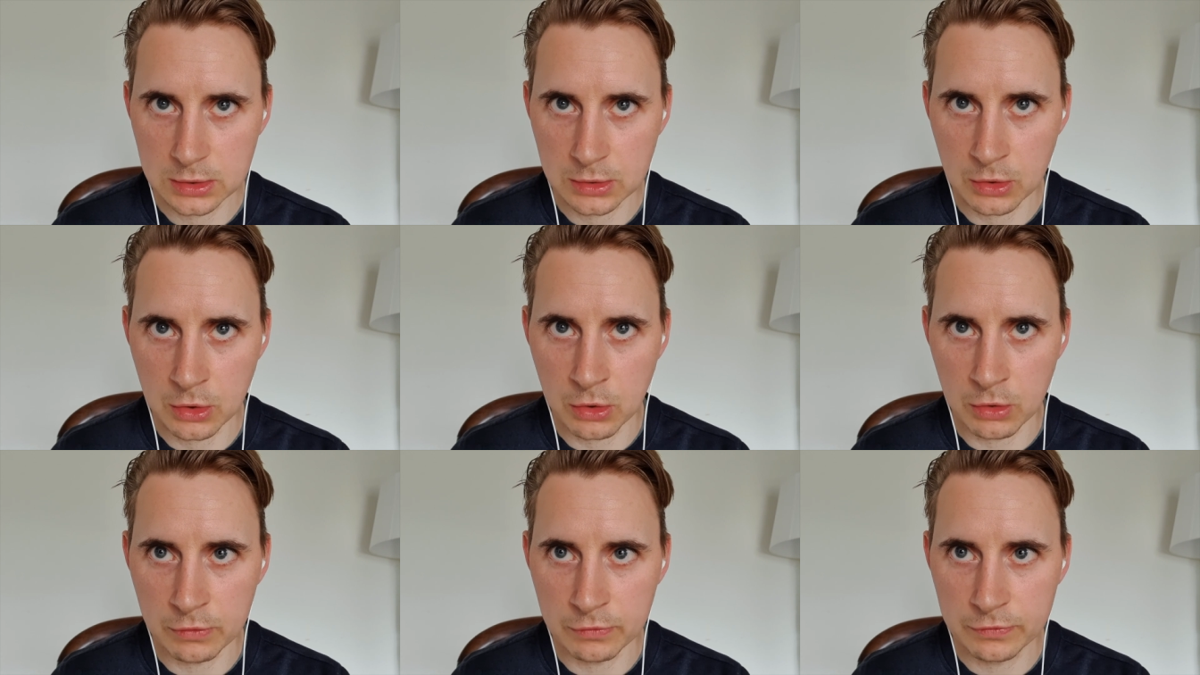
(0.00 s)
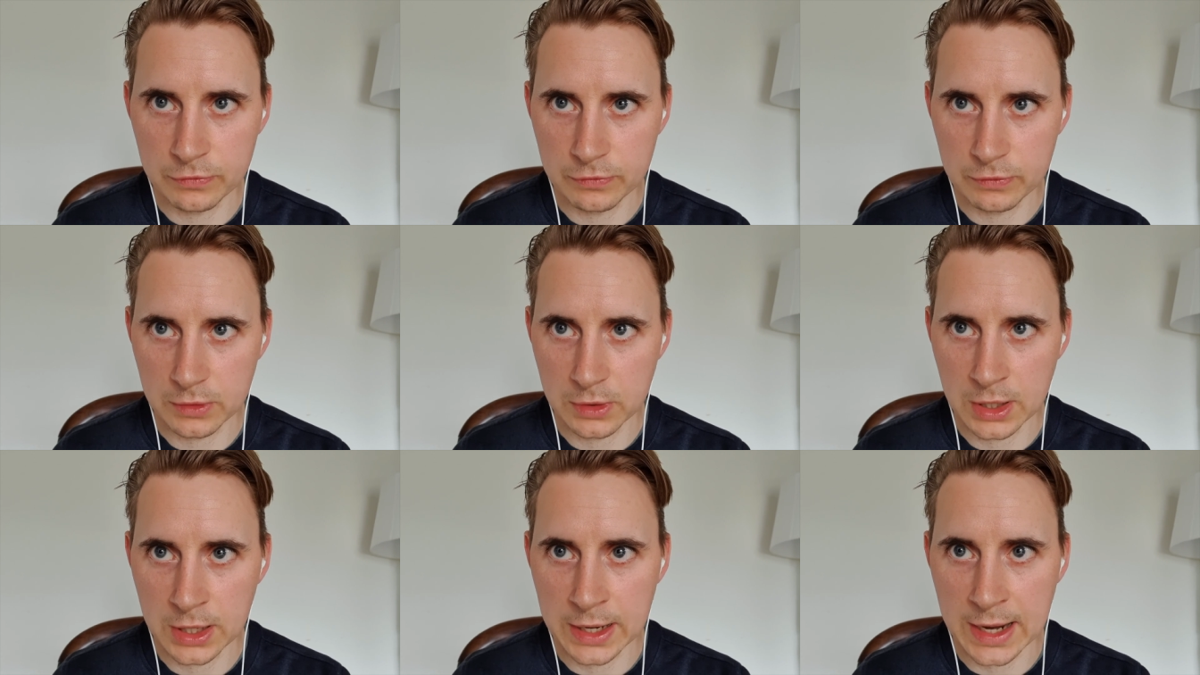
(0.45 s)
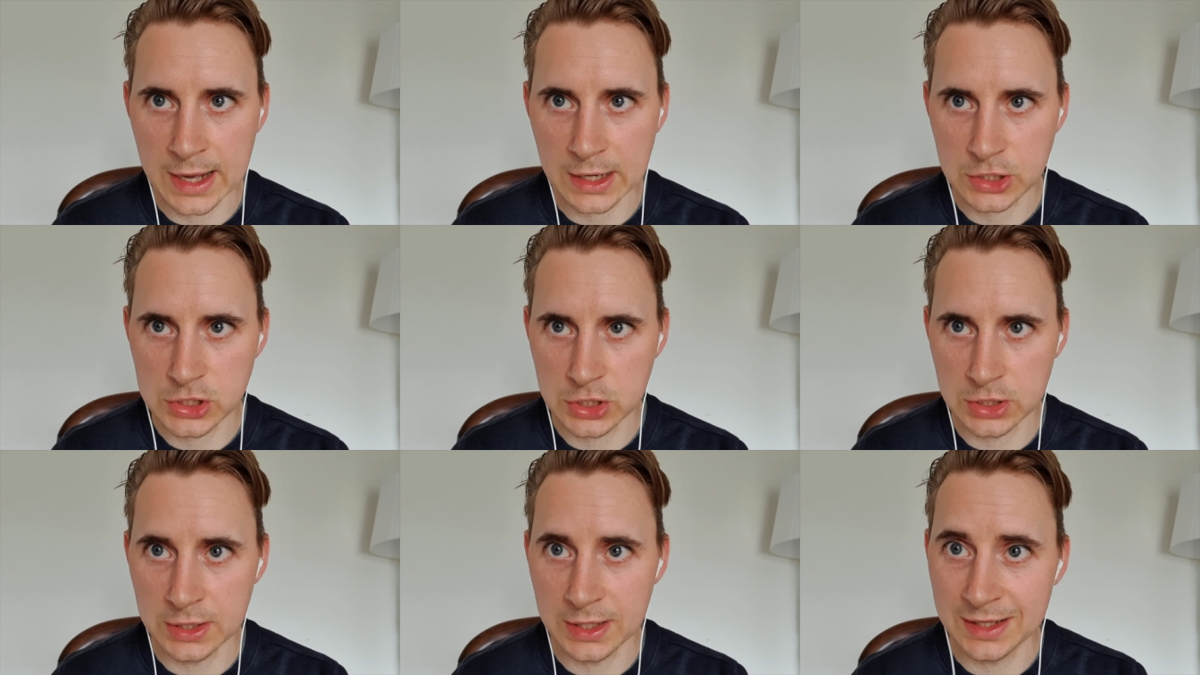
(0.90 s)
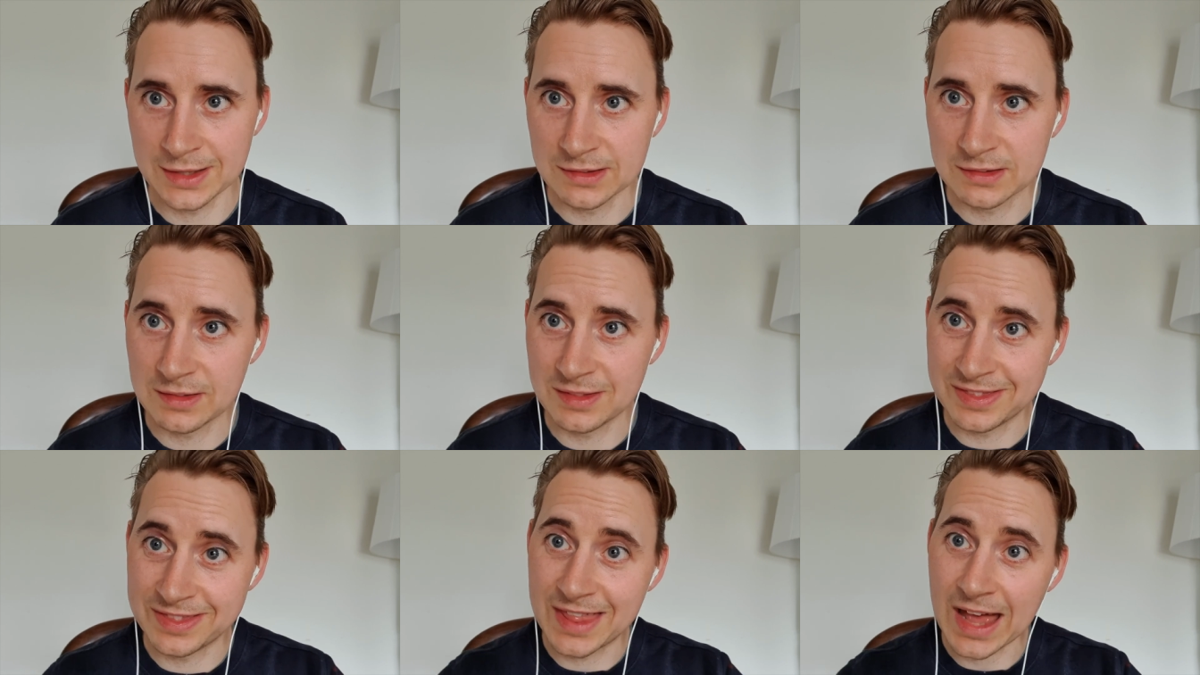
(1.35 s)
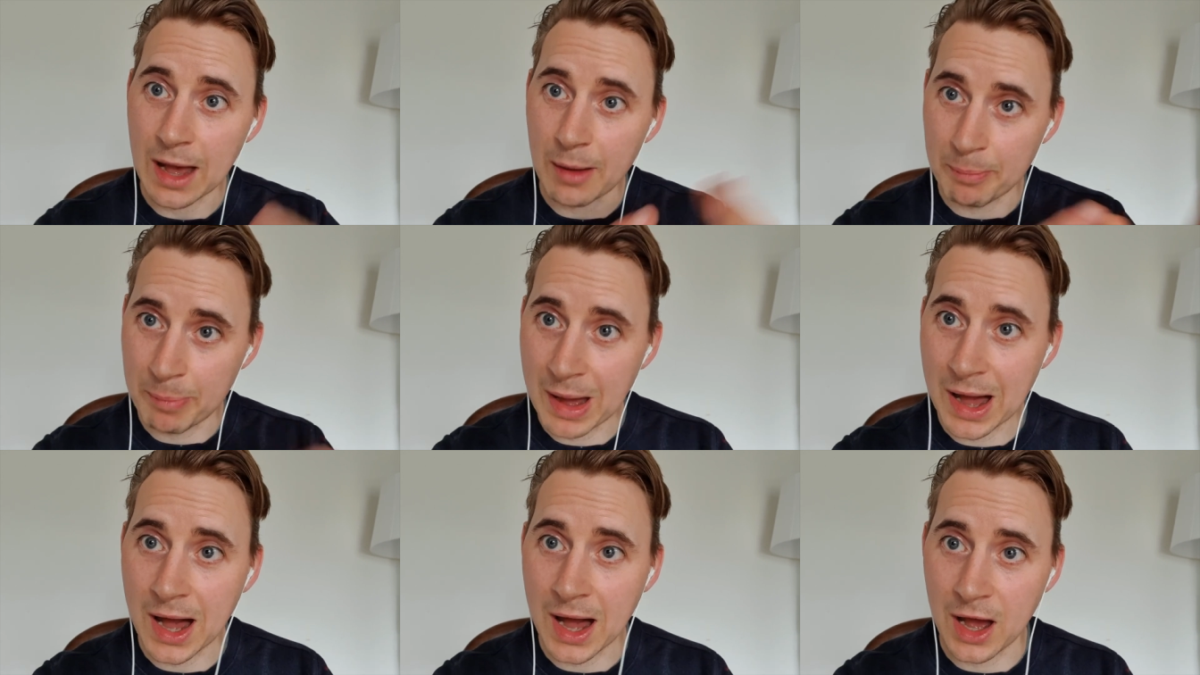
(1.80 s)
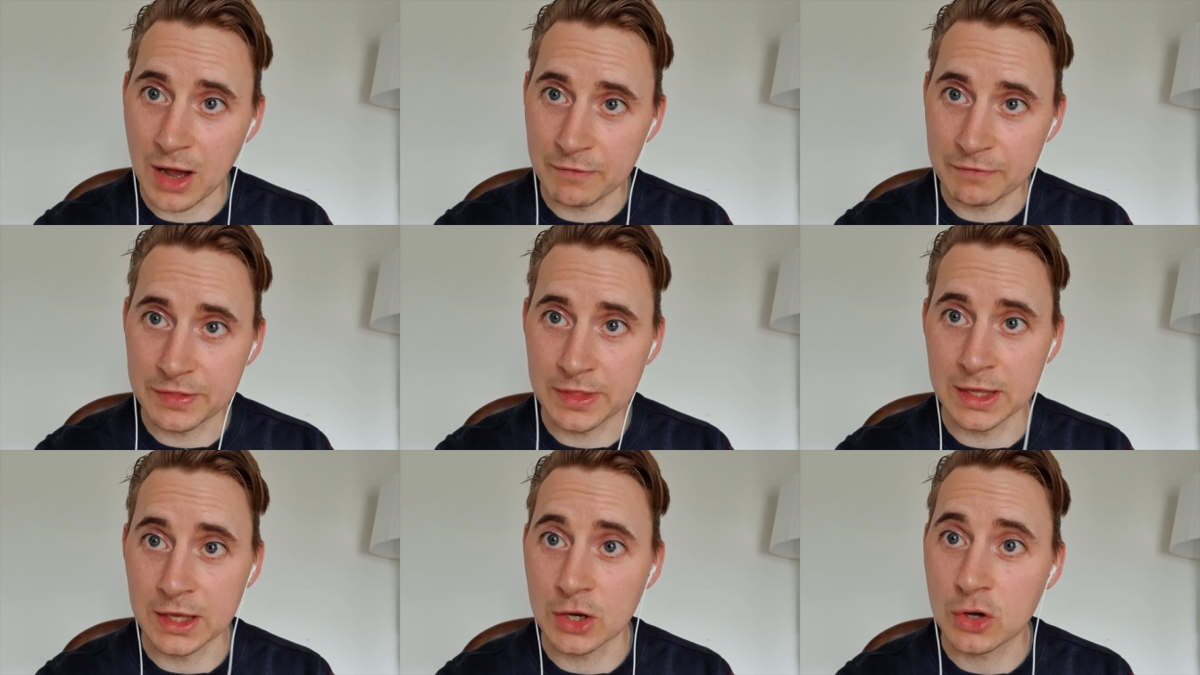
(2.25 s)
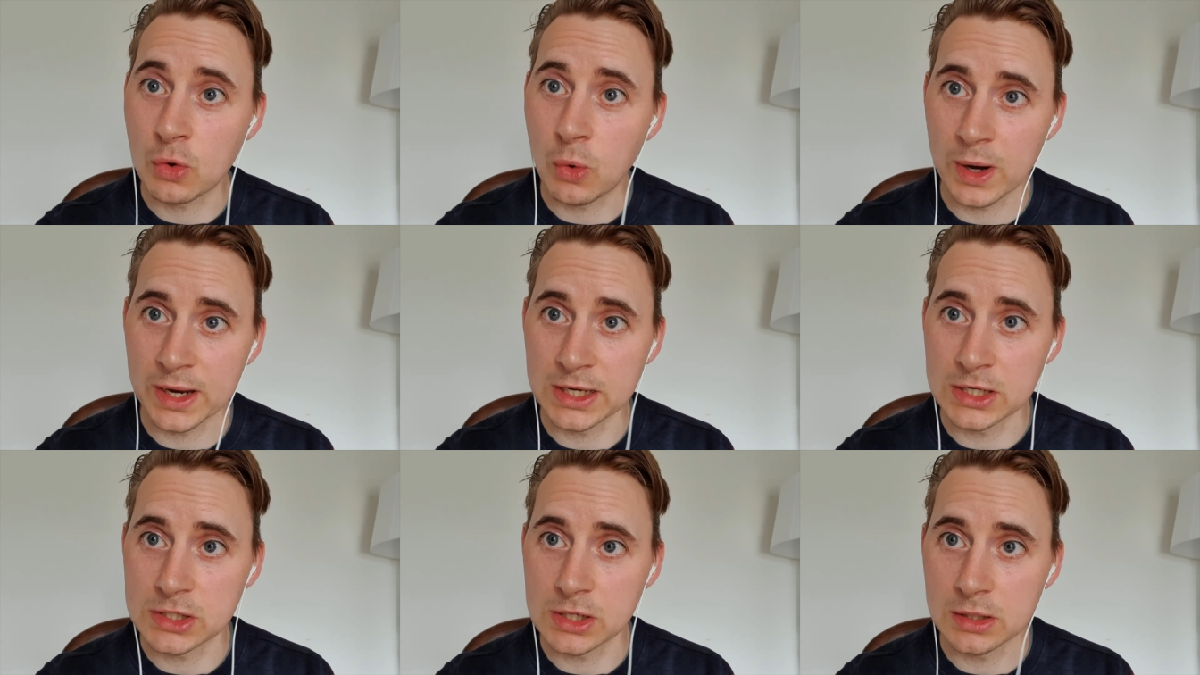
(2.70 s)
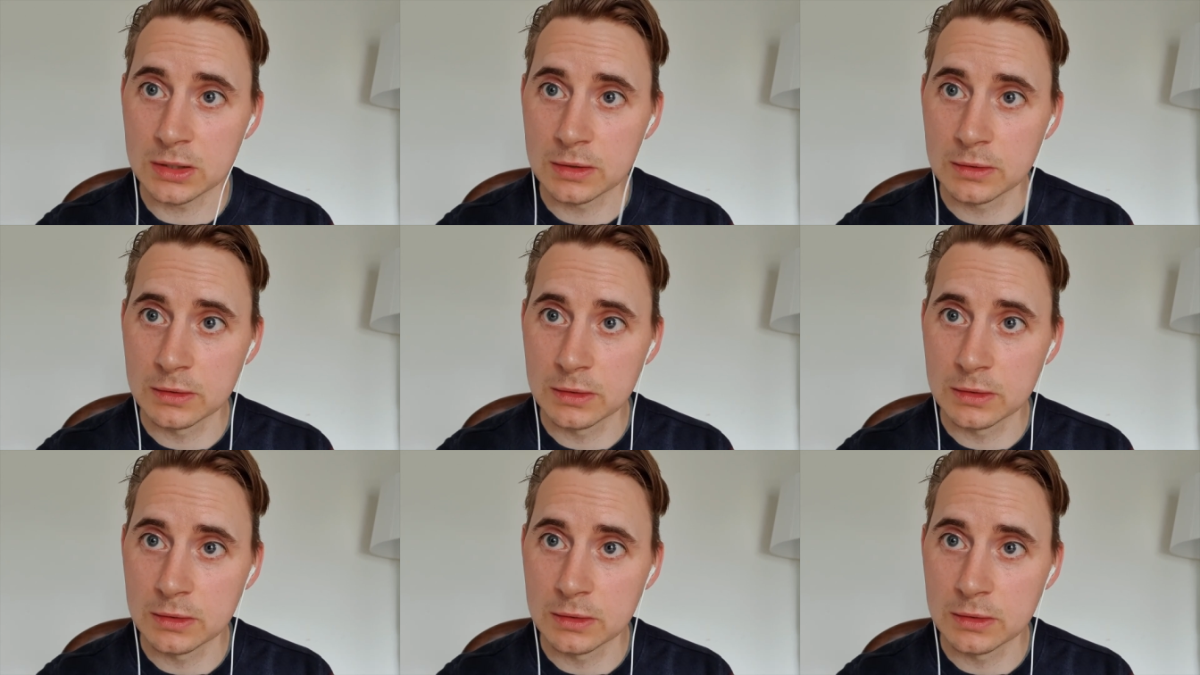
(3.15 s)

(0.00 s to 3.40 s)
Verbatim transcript: of an action in that part of the equation.